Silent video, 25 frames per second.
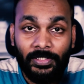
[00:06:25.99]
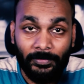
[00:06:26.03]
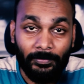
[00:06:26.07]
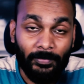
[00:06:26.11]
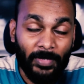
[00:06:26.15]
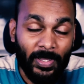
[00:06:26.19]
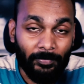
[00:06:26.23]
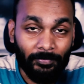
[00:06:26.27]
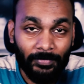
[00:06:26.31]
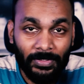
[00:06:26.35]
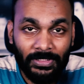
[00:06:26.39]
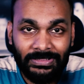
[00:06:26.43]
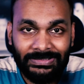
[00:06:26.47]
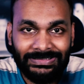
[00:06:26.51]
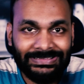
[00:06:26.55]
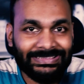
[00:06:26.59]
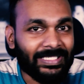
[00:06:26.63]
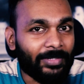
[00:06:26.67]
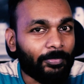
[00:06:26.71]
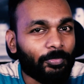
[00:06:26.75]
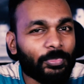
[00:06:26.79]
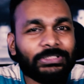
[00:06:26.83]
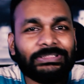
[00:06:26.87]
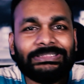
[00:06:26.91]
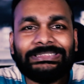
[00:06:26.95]
Remember,
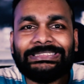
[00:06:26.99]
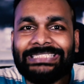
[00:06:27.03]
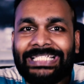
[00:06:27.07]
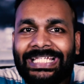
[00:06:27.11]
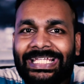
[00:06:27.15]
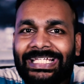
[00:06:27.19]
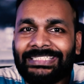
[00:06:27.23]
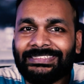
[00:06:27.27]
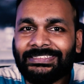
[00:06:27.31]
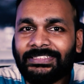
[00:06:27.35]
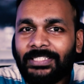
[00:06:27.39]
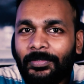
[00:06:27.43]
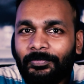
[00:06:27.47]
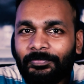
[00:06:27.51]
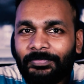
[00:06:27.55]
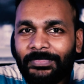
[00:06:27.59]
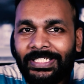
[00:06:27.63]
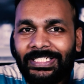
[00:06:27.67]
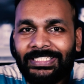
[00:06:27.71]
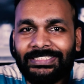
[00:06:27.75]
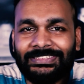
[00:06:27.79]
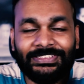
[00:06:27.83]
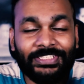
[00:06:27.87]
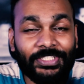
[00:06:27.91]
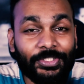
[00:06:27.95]
someone saying
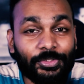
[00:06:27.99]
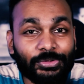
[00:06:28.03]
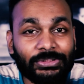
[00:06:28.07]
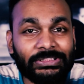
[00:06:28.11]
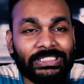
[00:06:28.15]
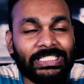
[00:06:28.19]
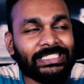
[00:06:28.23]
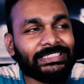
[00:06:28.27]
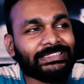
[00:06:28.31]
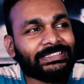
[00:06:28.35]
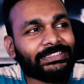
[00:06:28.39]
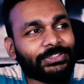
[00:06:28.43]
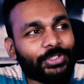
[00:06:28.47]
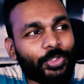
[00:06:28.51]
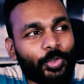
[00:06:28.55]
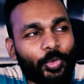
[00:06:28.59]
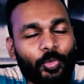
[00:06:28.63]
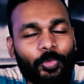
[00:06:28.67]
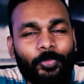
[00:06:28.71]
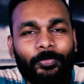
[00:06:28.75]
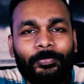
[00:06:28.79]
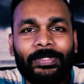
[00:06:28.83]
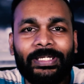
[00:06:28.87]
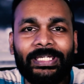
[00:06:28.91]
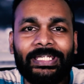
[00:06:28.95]
something is usually
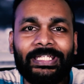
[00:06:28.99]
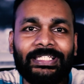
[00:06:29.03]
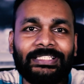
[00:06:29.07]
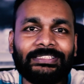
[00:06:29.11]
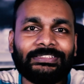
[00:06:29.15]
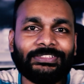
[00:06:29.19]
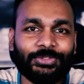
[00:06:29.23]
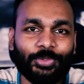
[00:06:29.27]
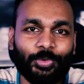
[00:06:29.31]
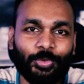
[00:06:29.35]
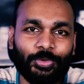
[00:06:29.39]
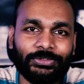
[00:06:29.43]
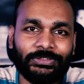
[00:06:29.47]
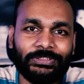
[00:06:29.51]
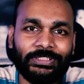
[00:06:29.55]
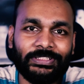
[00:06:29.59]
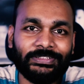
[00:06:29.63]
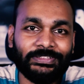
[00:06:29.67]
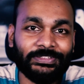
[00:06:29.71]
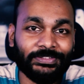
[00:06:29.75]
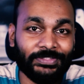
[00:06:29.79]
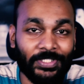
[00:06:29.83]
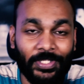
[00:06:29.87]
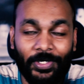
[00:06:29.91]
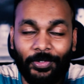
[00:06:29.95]
so many
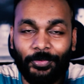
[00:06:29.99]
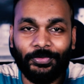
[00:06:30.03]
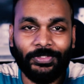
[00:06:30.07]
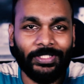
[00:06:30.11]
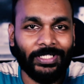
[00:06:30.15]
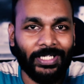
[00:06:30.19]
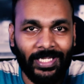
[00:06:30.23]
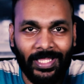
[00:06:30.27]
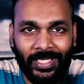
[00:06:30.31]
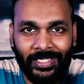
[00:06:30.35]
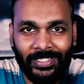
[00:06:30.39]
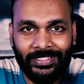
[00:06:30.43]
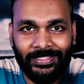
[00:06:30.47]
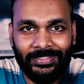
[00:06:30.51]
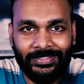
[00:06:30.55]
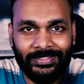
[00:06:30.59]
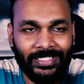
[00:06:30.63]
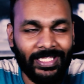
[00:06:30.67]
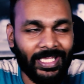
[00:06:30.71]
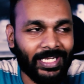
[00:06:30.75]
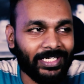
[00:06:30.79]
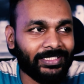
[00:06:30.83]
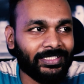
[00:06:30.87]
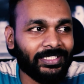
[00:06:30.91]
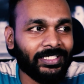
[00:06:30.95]
sources down the
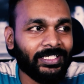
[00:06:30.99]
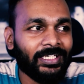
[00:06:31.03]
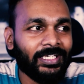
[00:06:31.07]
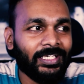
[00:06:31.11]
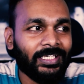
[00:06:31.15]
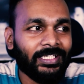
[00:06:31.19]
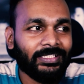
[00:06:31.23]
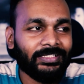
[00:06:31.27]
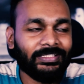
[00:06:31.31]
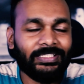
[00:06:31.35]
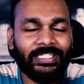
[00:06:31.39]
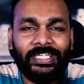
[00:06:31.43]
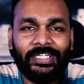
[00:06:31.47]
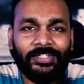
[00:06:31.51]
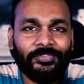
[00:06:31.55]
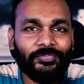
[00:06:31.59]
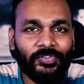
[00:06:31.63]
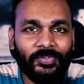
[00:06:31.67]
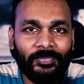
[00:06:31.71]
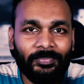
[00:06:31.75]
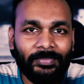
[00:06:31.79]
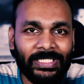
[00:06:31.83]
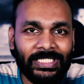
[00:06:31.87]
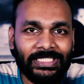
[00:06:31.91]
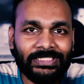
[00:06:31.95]
line that the
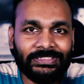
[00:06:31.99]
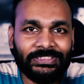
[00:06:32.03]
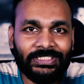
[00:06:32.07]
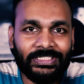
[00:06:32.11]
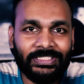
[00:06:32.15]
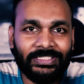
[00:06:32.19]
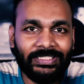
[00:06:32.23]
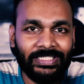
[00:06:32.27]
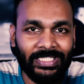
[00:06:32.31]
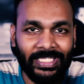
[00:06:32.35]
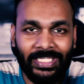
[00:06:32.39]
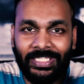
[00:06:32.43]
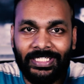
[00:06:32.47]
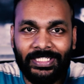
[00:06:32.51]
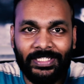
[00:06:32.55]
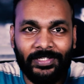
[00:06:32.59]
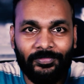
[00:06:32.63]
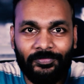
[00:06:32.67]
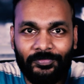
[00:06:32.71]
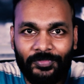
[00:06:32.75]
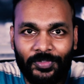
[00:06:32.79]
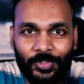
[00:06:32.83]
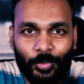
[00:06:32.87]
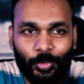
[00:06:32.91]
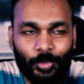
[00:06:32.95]
information they
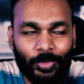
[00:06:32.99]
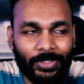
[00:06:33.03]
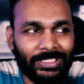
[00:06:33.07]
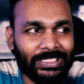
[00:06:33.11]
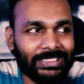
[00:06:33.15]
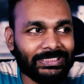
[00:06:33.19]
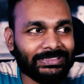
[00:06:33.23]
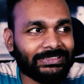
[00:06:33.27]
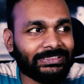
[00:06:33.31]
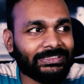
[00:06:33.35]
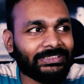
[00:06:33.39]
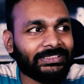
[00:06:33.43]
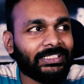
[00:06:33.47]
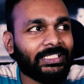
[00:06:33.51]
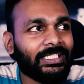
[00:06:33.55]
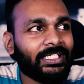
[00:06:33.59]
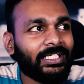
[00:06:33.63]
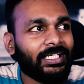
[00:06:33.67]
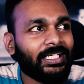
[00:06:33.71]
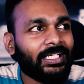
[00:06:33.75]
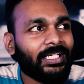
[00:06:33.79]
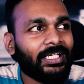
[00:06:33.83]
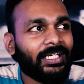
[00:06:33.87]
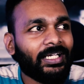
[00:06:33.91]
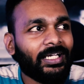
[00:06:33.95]
give you is
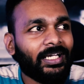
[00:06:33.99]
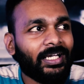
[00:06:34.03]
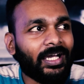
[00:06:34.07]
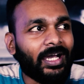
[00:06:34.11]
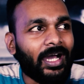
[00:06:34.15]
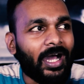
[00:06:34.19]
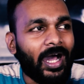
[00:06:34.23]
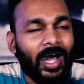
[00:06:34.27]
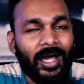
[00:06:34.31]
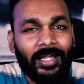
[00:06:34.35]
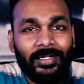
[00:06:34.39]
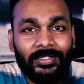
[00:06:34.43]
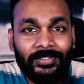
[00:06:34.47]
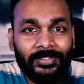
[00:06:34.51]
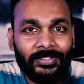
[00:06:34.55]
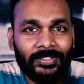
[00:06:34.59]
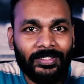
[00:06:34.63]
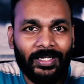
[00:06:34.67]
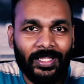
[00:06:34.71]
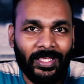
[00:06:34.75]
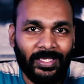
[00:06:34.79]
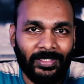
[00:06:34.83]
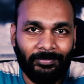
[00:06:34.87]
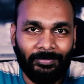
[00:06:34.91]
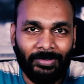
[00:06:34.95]

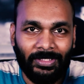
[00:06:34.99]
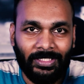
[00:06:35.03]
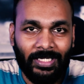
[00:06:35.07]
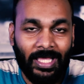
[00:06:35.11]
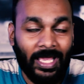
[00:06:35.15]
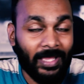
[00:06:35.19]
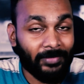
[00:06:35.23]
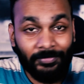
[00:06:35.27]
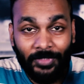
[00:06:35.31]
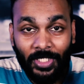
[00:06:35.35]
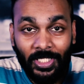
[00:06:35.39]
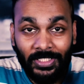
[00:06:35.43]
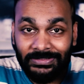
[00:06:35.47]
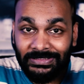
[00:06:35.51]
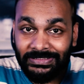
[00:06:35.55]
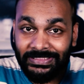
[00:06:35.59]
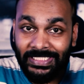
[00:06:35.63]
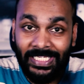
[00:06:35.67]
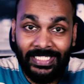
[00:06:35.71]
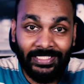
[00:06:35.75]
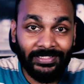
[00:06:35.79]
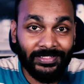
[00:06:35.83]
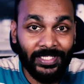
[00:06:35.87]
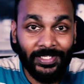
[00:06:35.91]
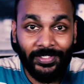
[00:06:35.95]
unreliable. I'm not
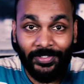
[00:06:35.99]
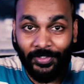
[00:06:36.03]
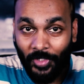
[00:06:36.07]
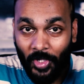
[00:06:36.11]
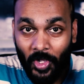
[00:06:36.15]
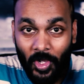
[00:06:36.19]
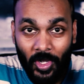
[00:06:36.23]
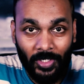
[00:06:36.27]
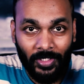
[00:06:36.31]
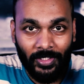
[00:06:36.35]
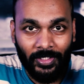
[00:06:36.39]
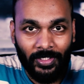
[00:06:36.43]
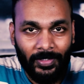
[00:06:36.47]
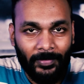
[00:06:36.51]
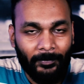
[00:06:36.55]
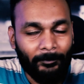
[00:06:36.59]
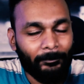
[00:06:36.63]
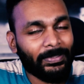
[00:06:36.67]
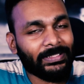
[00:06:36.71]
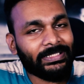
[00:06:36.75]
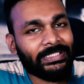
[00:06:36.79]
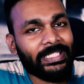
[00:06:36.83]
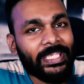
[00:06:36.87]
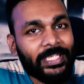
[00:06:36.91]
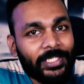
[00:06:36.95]
saying they're wrong,
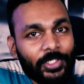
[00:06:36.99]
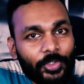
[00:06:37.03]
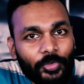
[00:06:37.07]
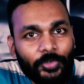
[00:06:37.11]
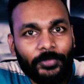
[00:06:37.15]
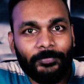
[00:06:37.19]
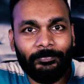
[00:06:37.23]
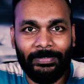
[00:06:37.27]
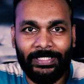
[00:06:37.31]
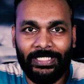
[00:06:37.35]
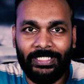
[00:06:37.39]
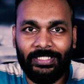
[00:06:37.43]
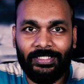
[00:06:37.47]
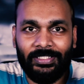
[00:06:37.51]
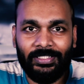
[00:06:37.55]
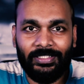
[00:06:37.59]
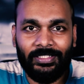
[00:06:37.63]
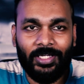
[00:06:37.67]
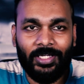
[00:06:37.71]
but they could be.